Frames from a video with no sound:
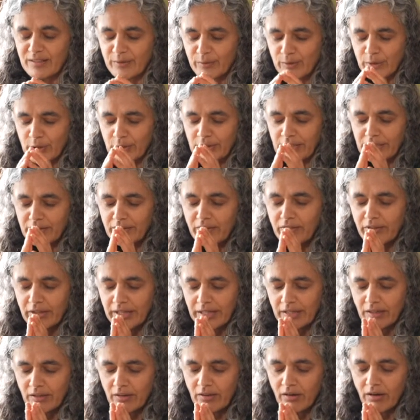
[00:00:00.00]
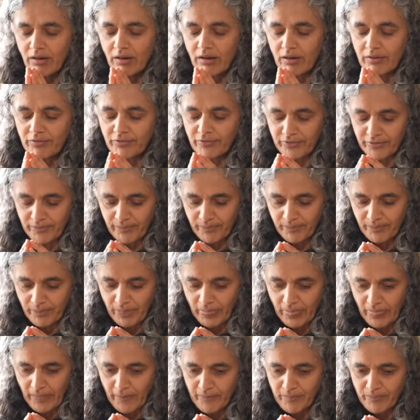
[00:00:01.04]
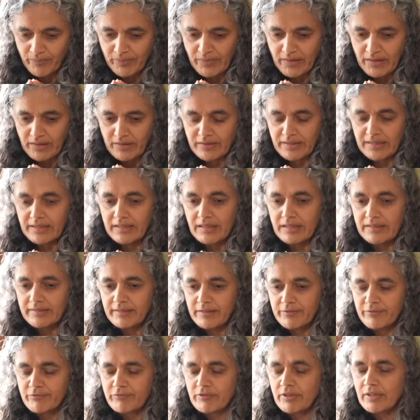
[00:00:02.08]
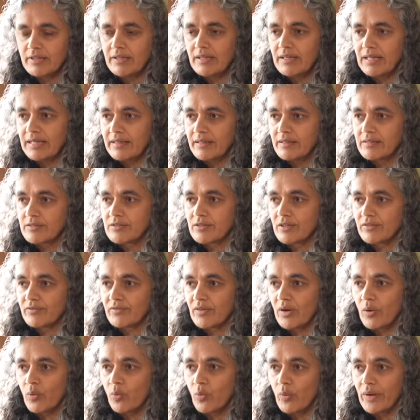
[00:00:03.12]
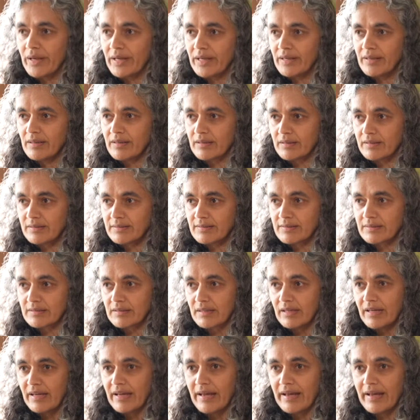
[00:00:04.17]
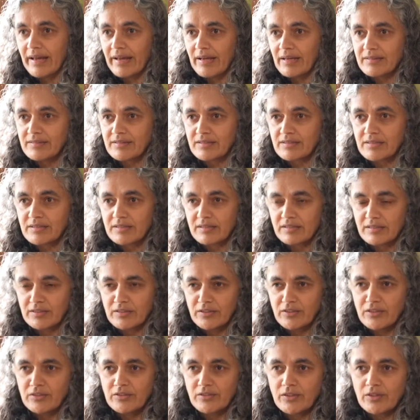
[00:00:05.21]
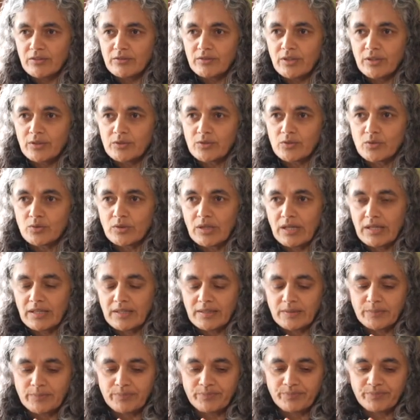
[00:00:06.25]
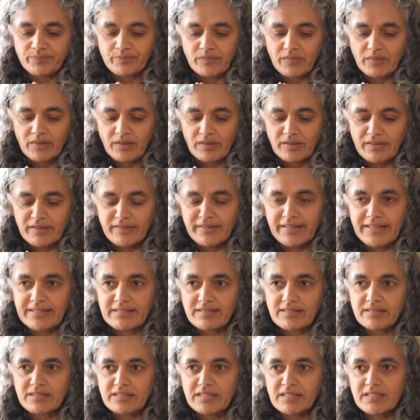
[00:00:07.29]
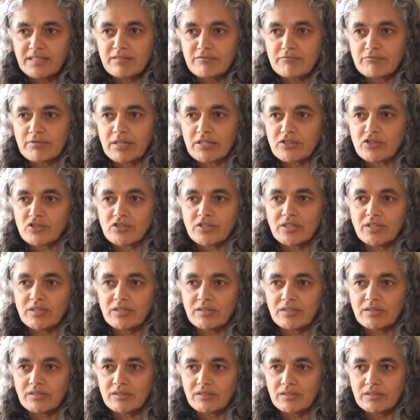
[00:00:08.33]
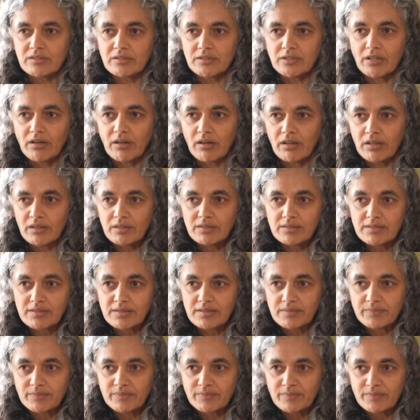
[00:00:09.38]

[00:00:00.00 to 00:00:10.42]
You can think of the different layers of awareness as, you know, those nesting Russian dolls?